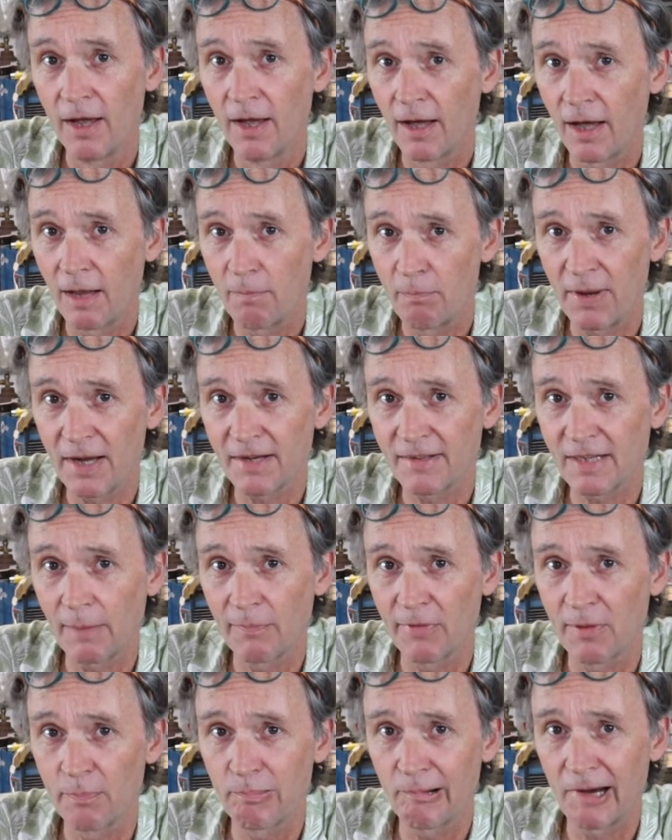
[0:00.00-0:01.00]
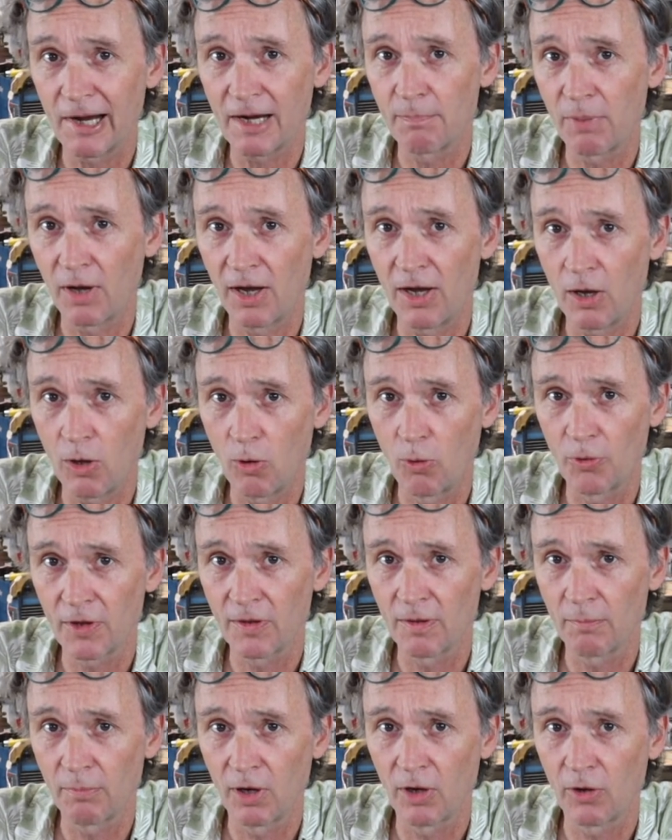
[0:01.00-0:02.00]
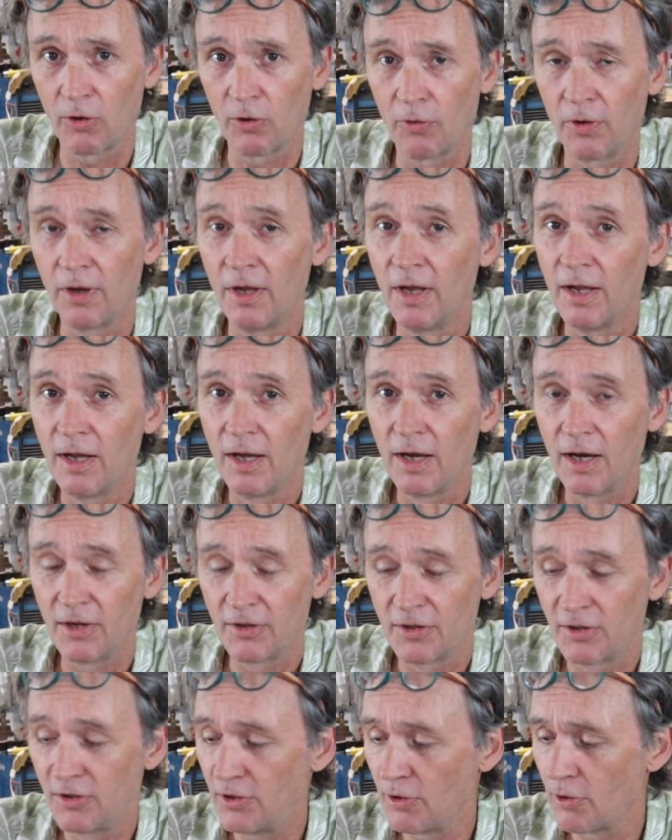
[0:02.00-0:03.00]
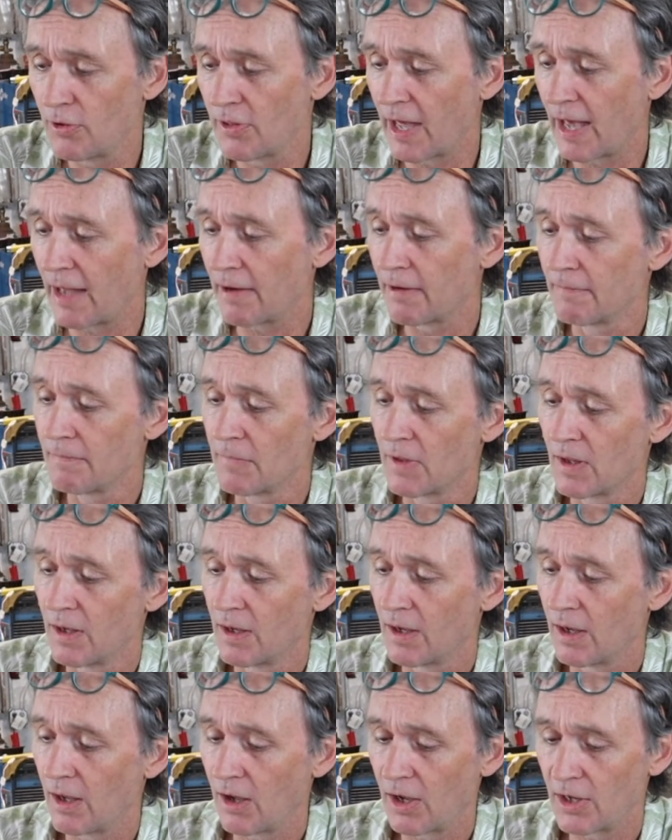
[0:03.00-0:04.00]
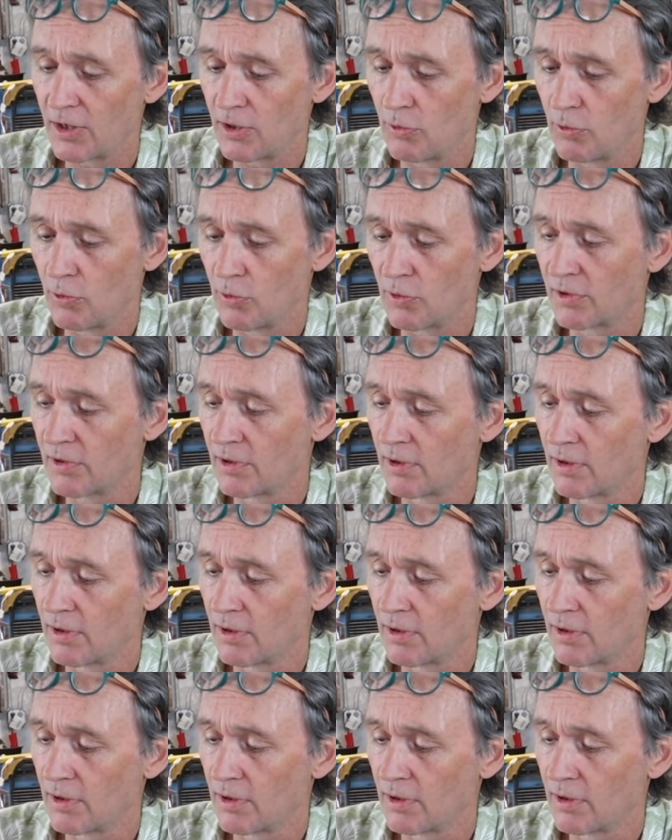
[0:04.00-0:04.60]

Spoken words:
I picked up the brick by holding the balloon, and to do that I used